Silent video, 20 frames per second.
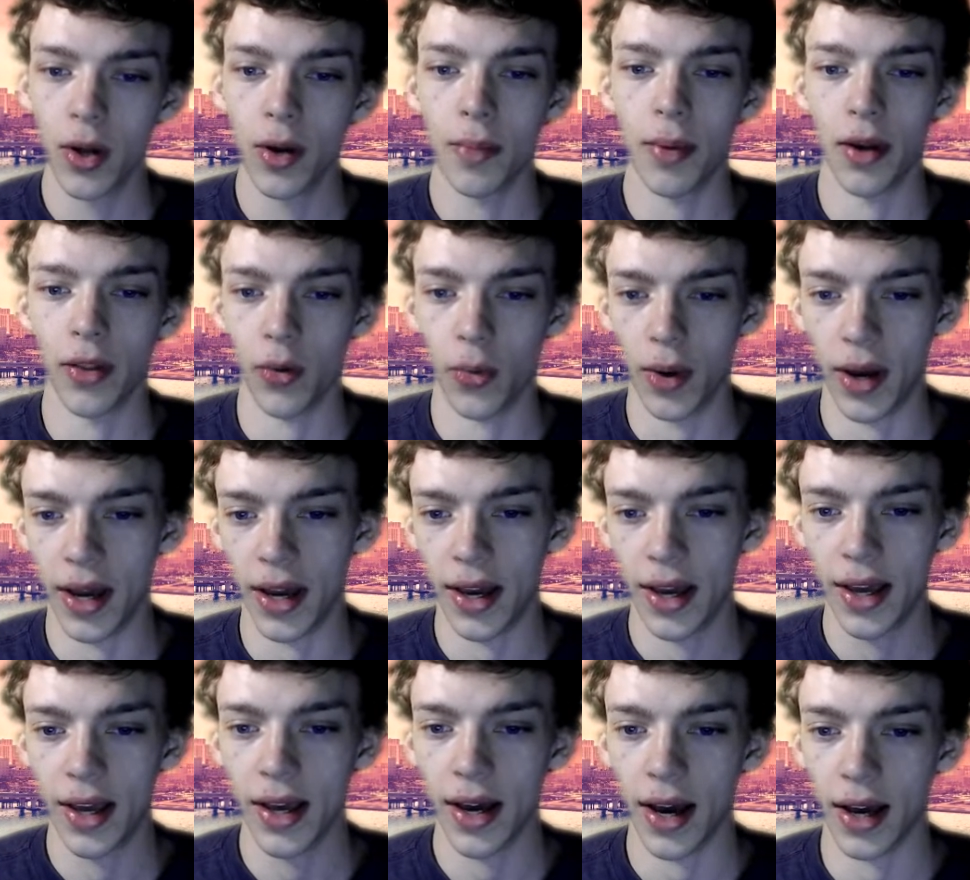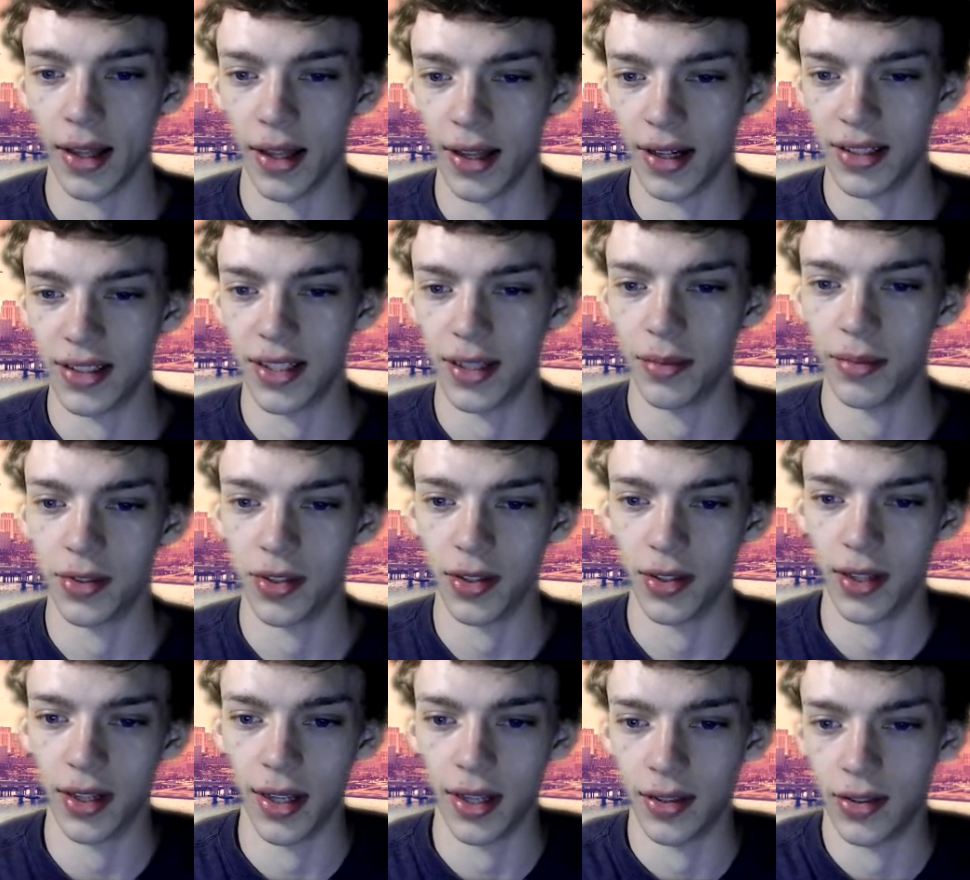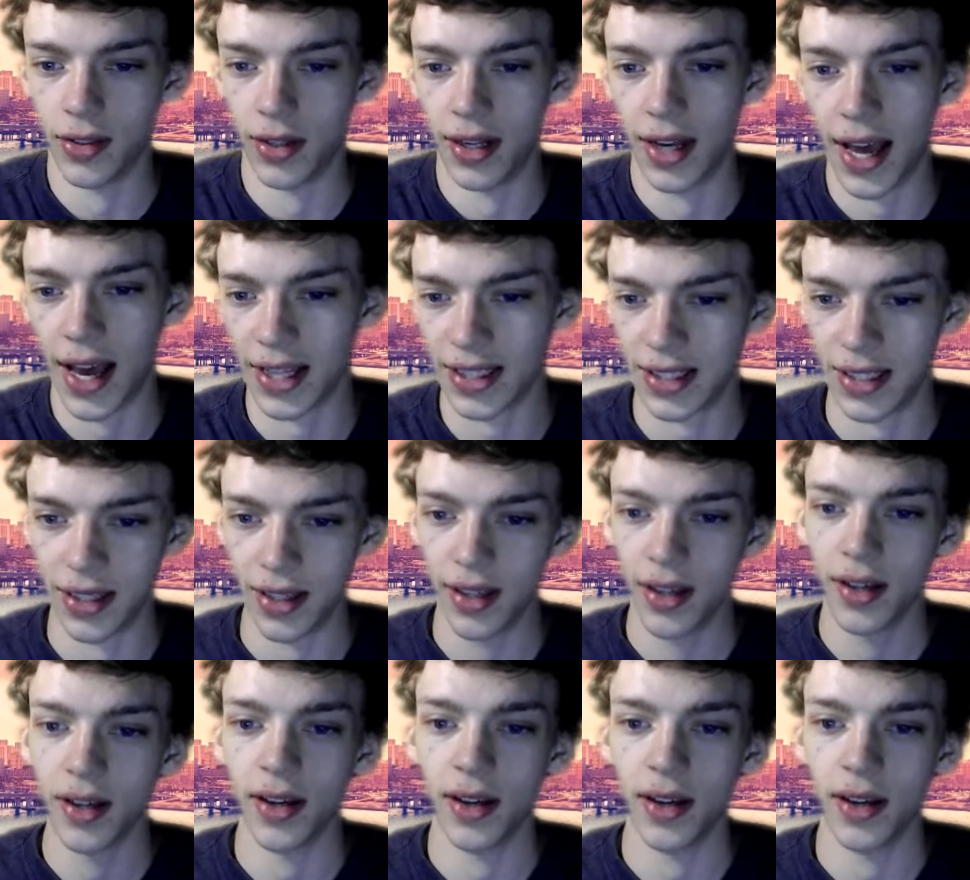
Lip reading: By the way, I led a team to a nasty.